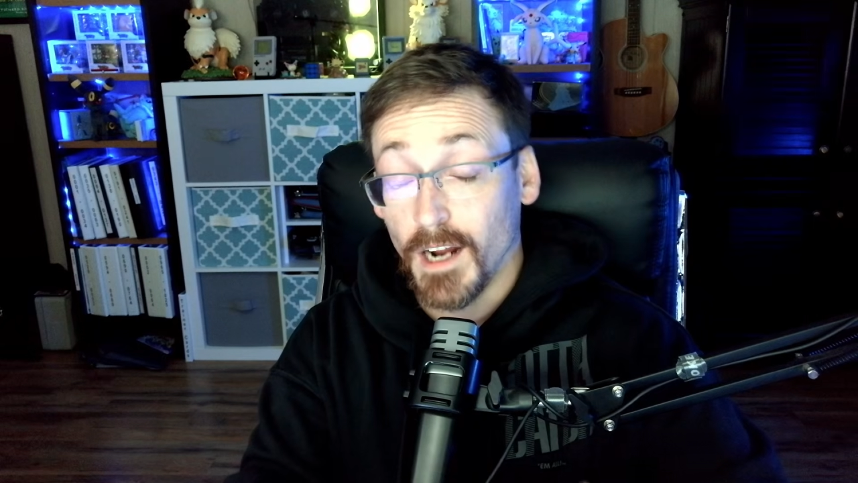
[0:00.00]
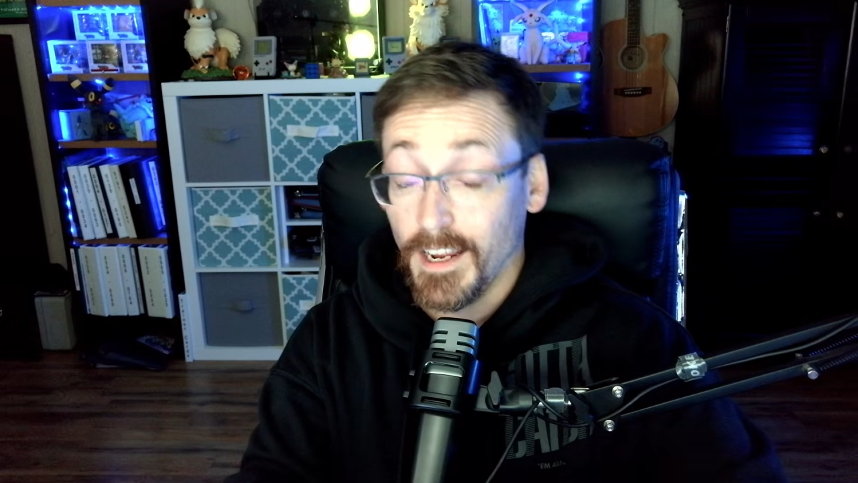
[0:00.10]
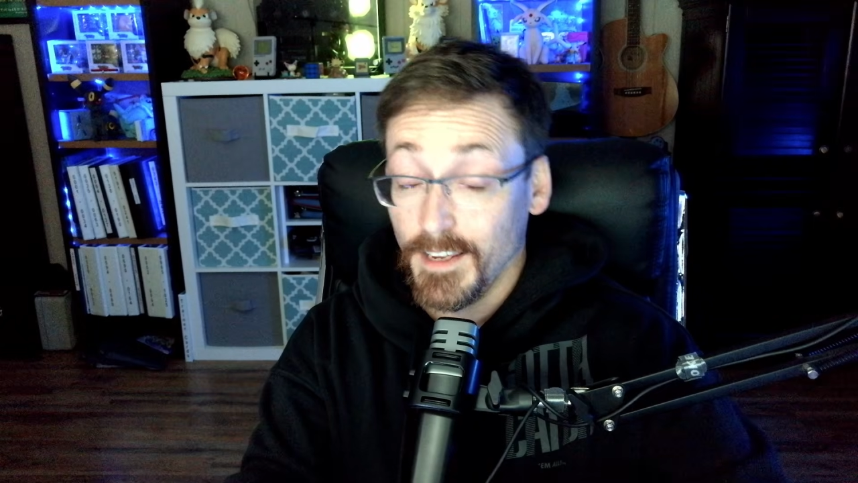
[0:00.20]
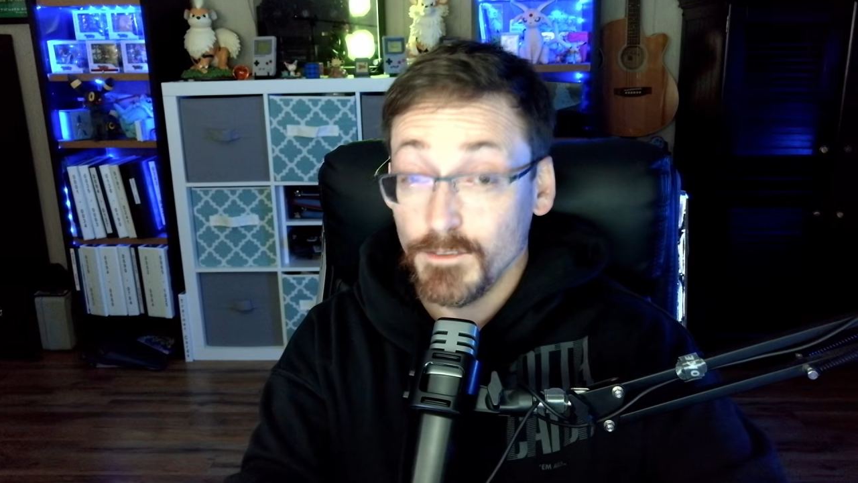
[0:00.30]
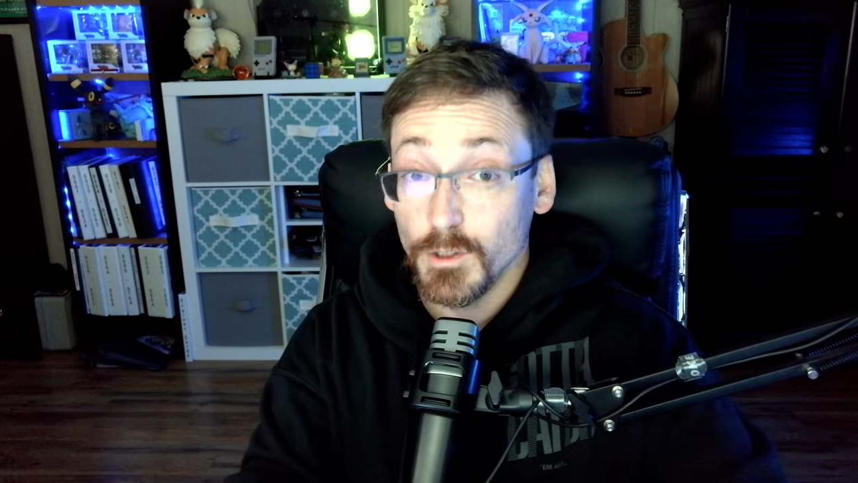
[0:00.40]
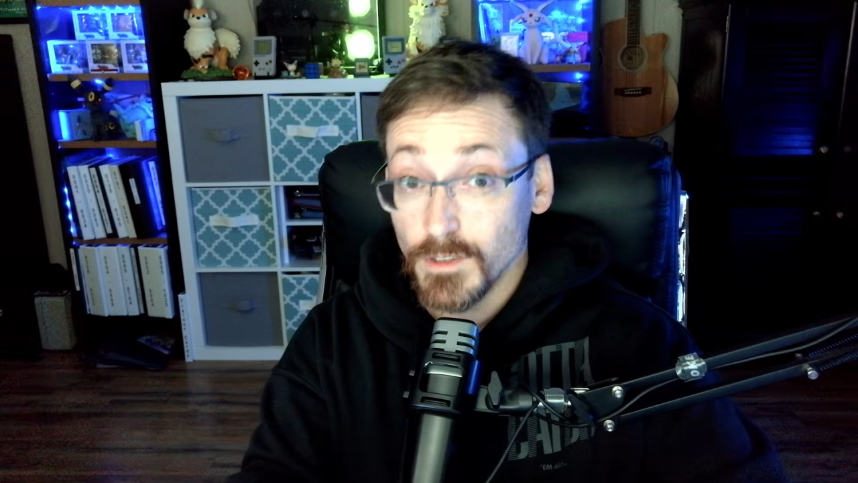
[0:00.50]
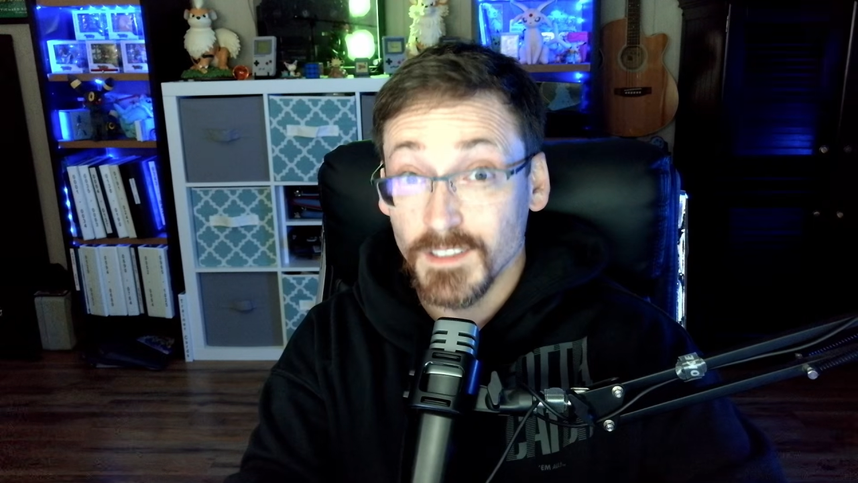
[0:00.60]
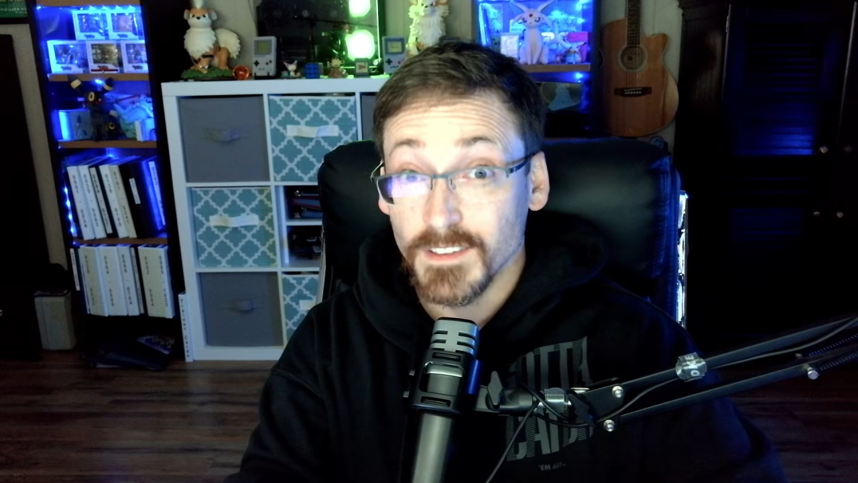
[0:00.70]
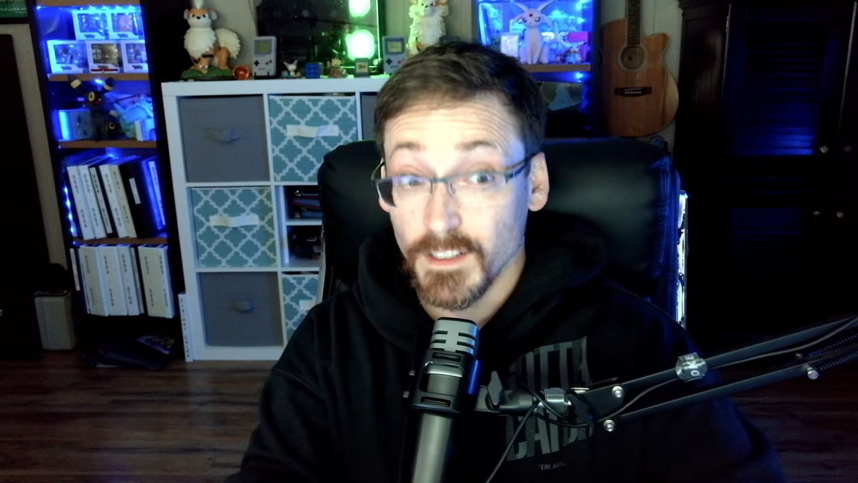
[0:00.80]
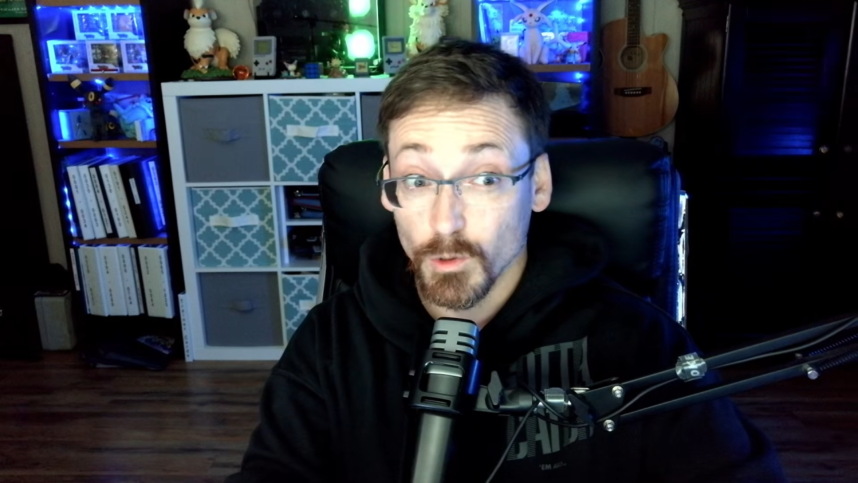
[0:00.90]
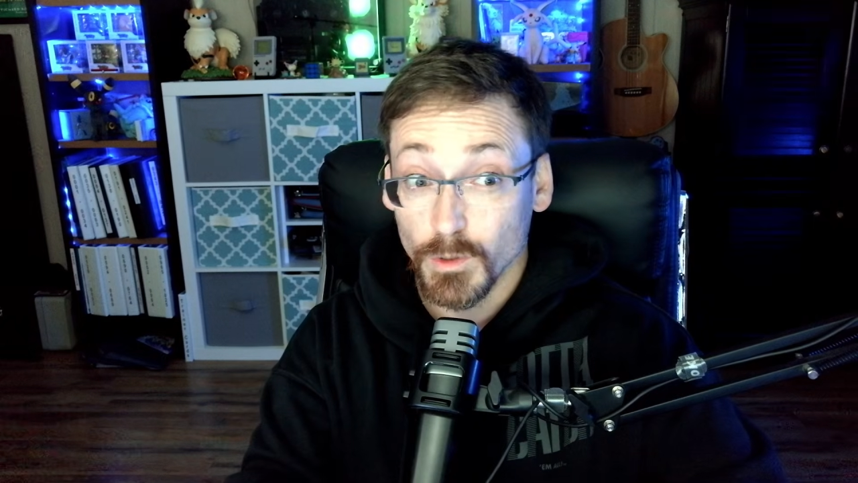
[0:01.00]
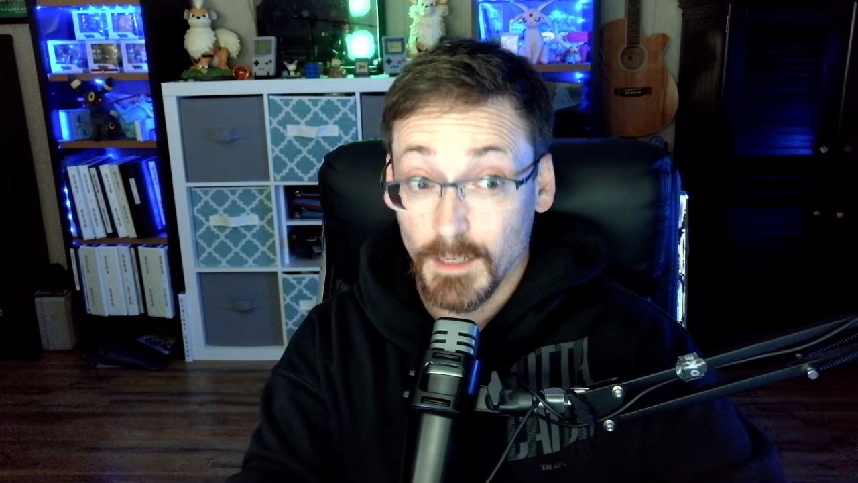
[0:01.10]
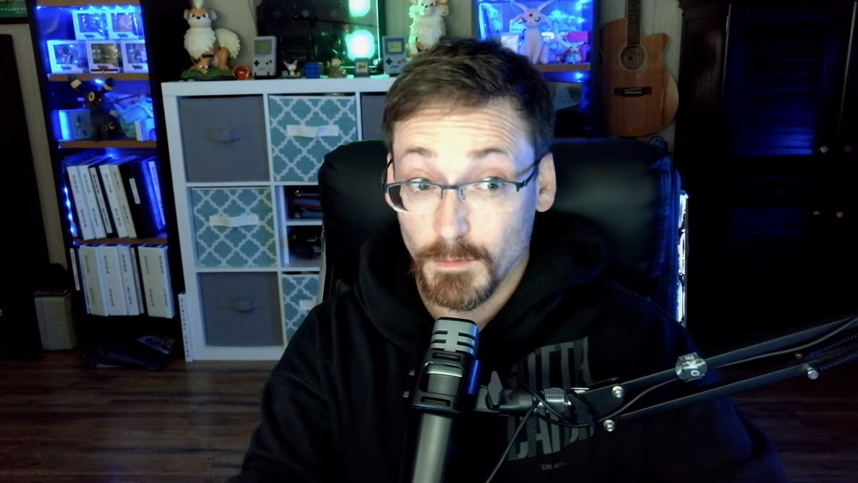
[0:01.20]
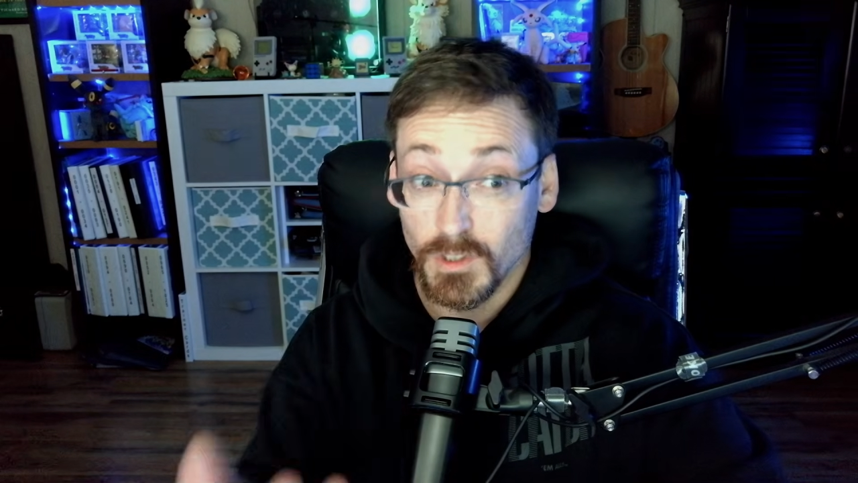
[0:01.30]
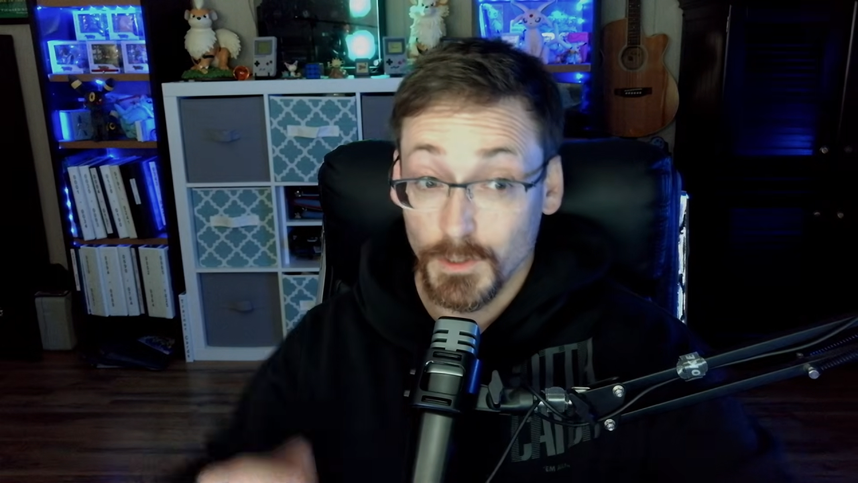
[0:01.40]
but I've used it several
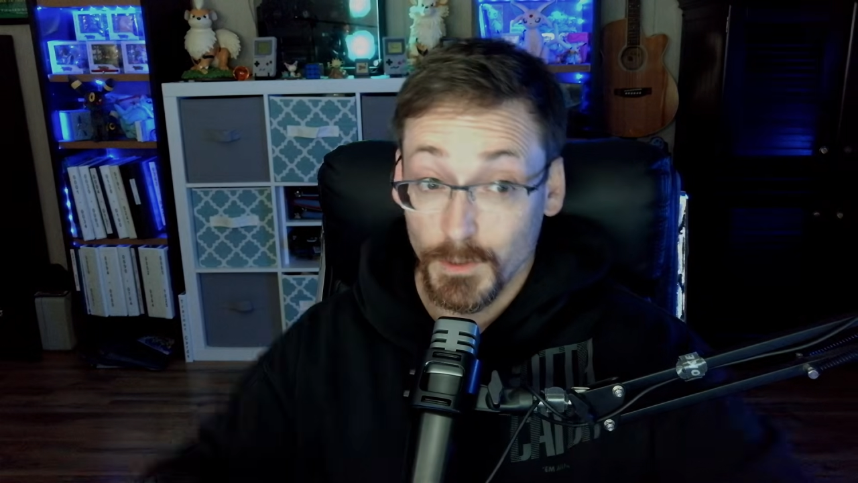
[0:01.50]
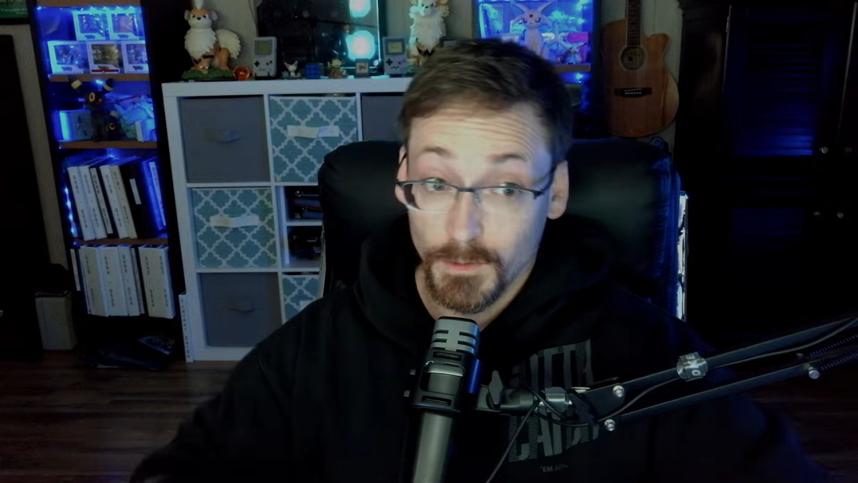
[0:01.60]
times too.